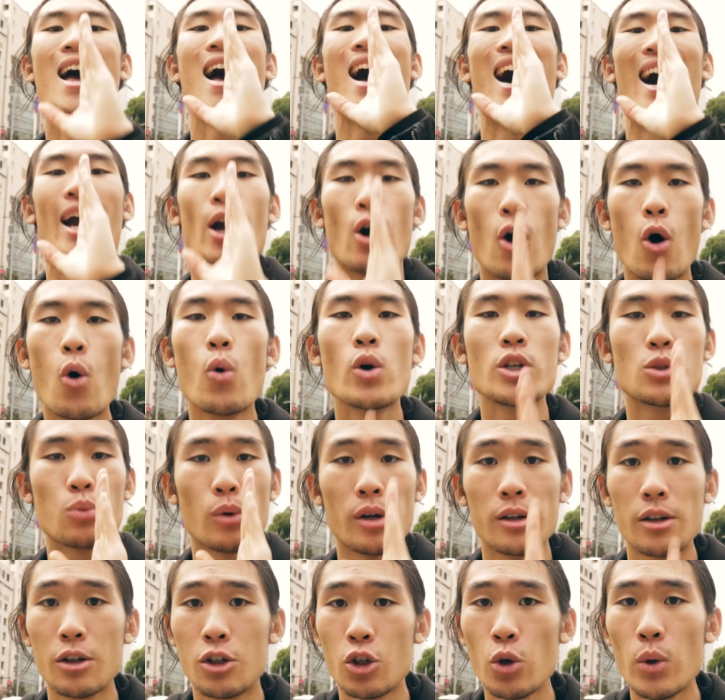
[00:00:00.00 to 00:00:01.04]
I always
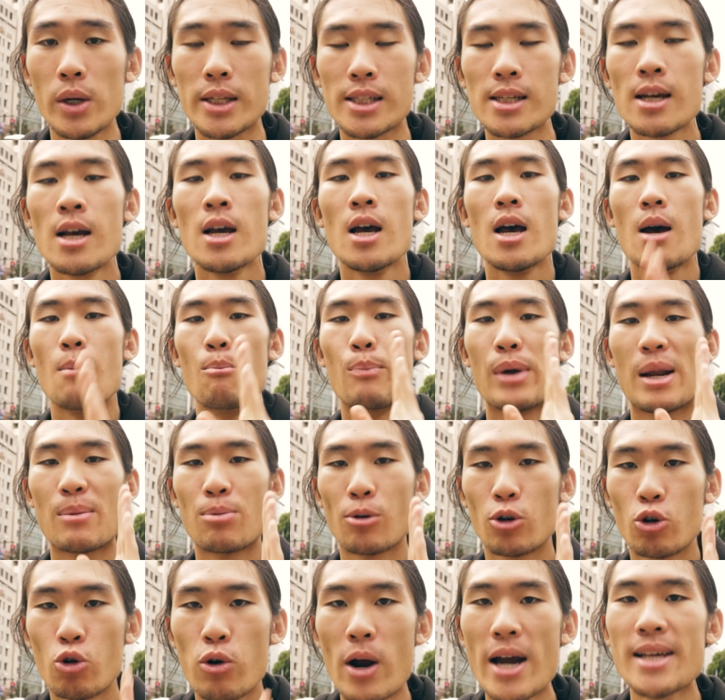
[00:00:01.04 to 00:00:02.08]
wanted to do it, but I
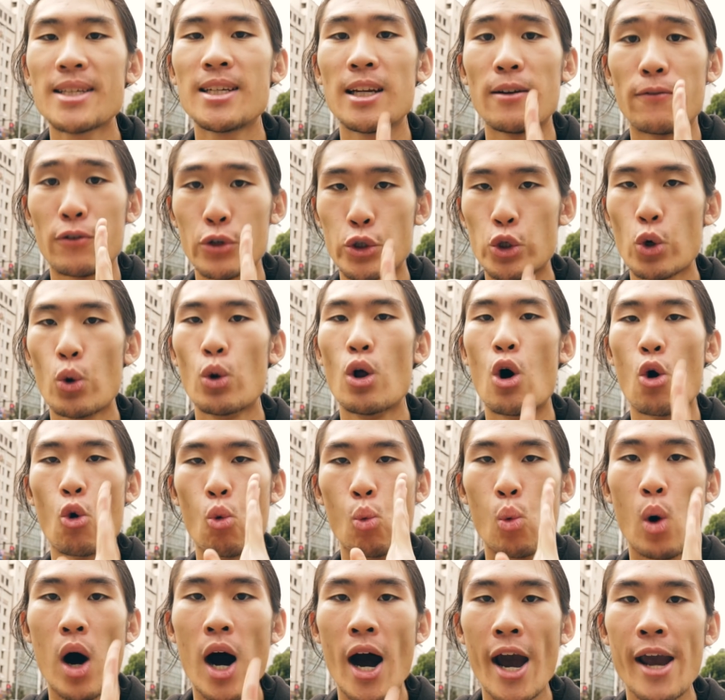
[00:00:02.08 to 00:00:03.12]
procrastinated for so
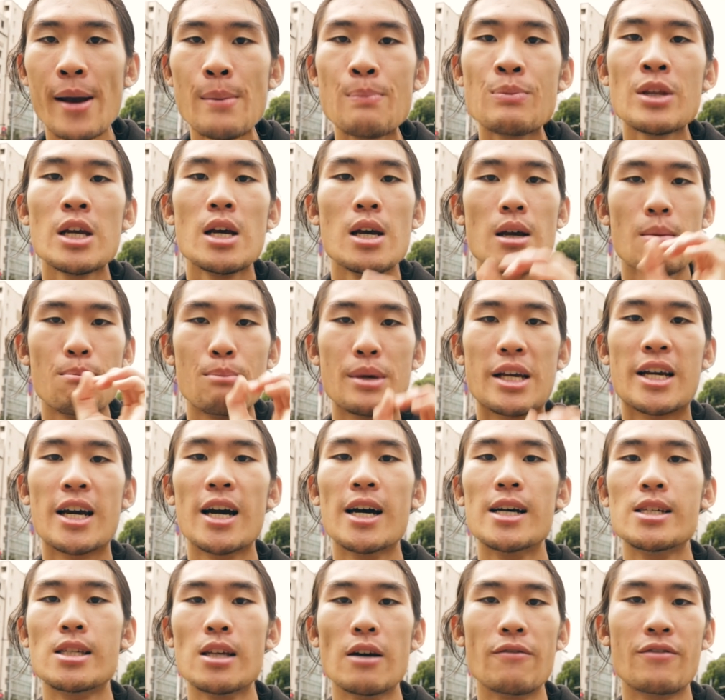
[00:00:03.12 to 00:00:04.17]
long. Why?
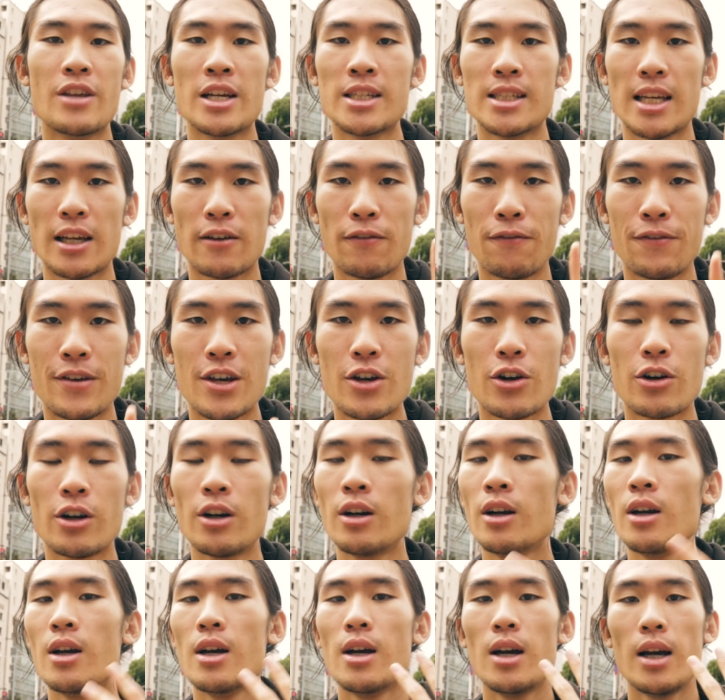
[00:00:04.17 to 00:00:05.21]
Because of things like
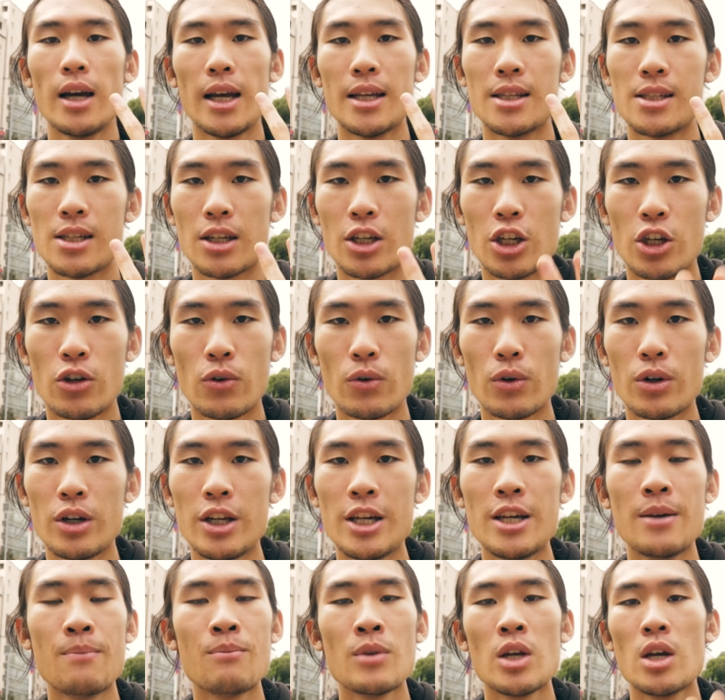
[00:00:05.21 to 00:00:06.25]
fear,
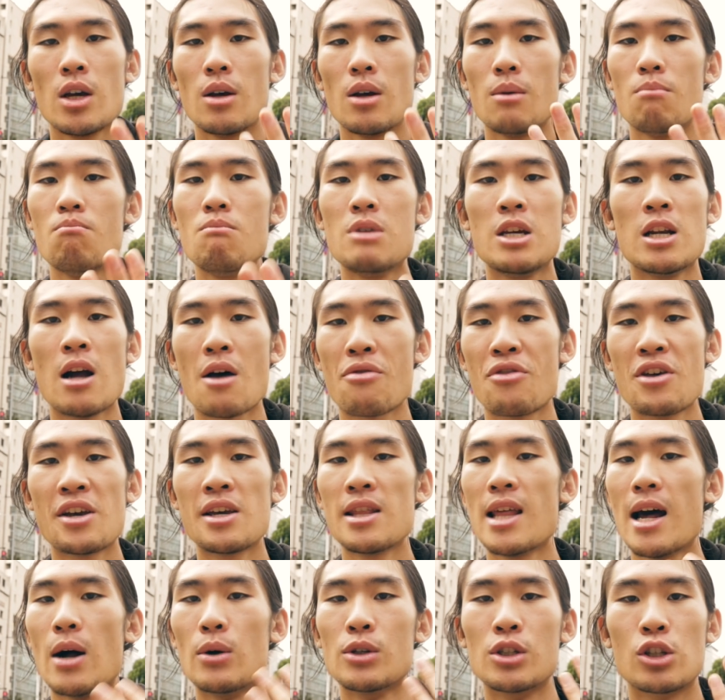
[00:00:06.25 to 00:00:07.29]
insecurity, me not
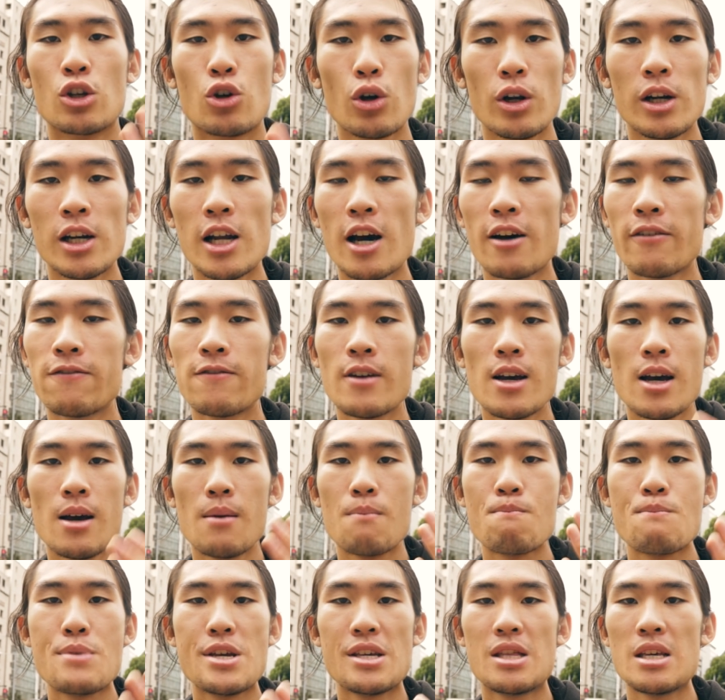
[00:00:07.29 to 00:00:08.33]
thinking that I was good enough,
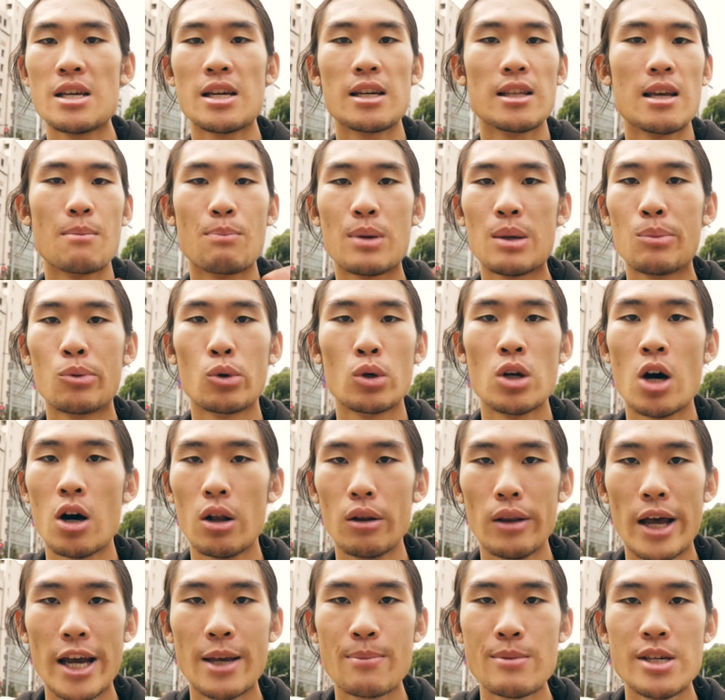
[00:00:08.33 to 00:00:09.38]
me thinking that people were not
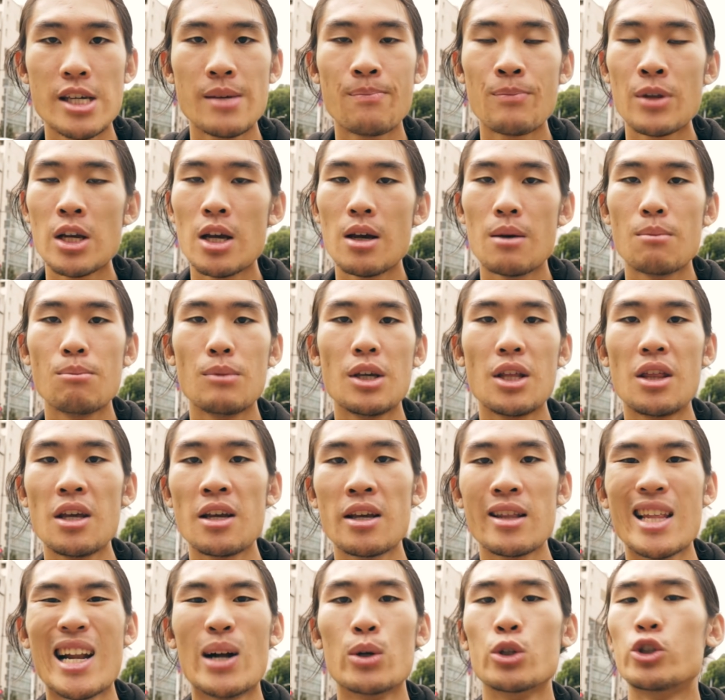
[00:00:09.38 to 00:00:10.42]
like me
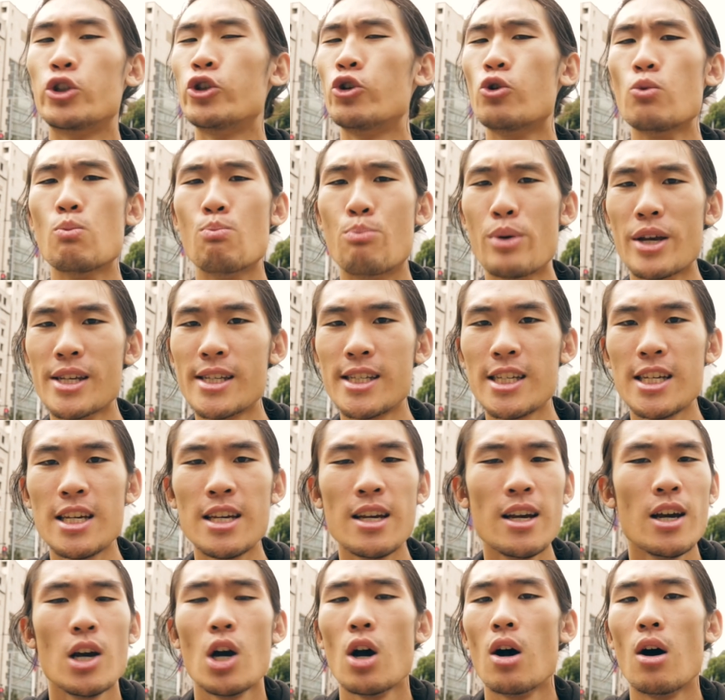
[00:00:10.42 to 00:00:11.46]
thinking that I was too busy,
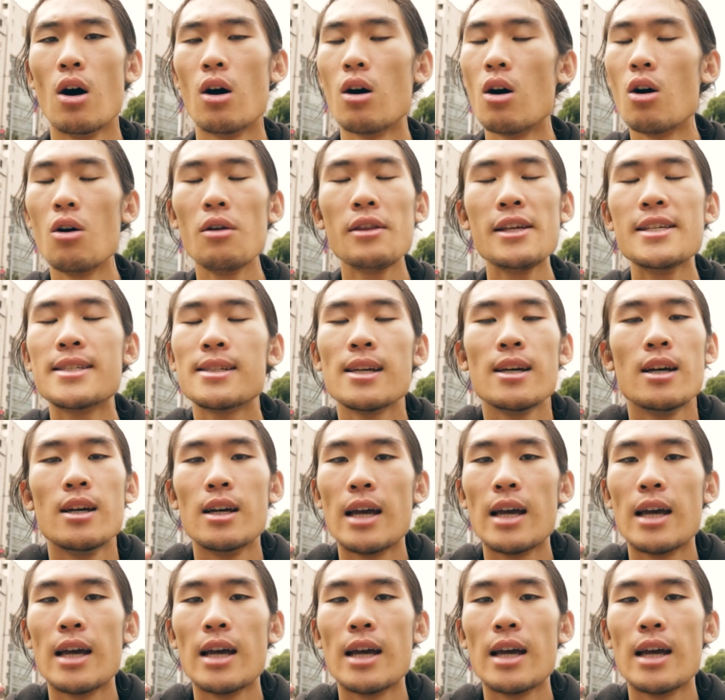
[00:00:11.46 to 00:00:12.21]
all these